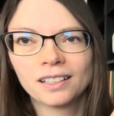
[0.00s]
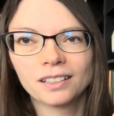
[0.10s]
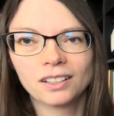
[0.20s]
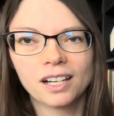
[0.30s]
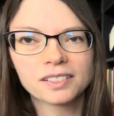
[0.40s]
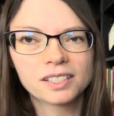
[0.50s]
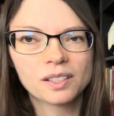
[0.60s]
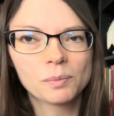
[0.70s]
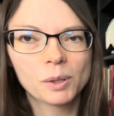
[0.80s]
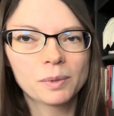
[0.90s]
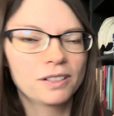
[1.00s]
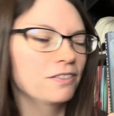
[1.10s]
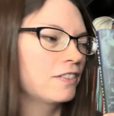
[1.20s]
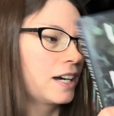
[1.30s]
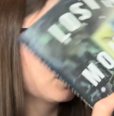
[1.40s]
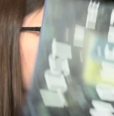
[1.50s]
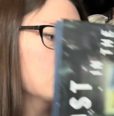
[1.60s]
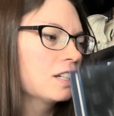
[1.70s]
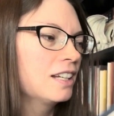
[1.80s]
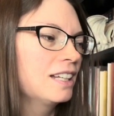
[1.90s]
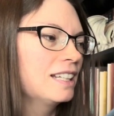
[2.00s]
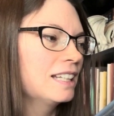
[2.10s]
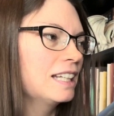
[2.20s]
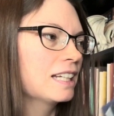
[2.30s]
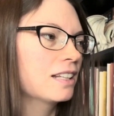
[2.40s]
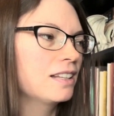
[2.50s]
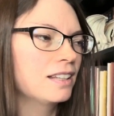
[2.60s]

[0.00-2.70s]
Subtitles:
Lost in the Moment and Found. Like,